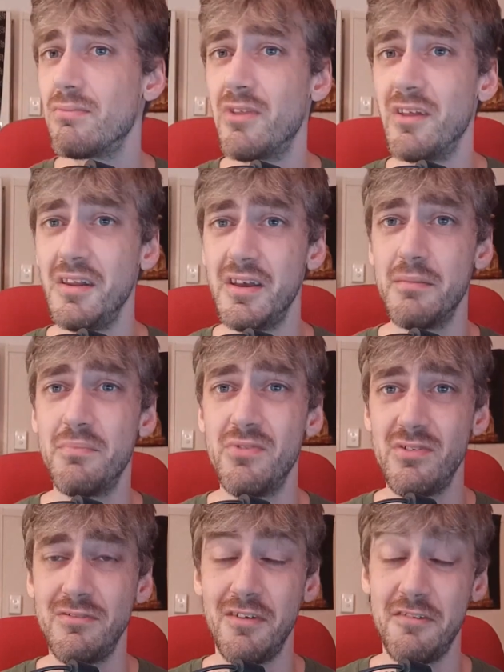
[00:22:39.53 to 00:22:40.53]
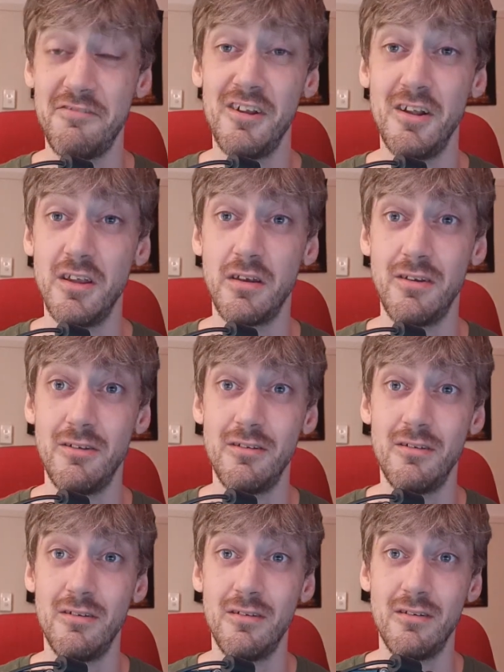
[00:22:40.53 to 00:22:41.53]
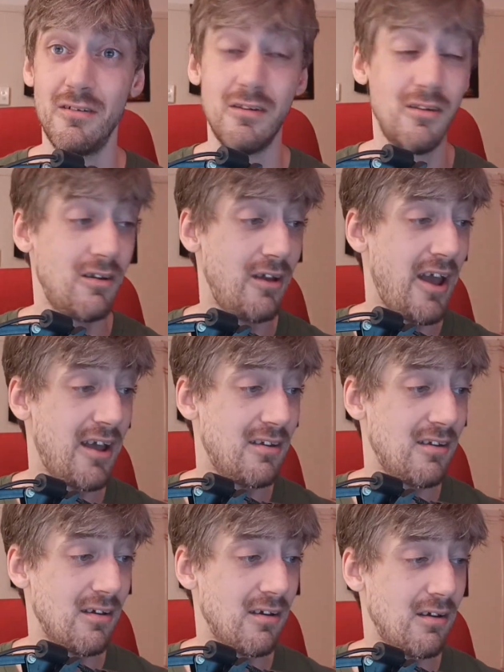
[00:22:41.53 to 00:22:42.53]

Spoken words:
the lips are feeling good. And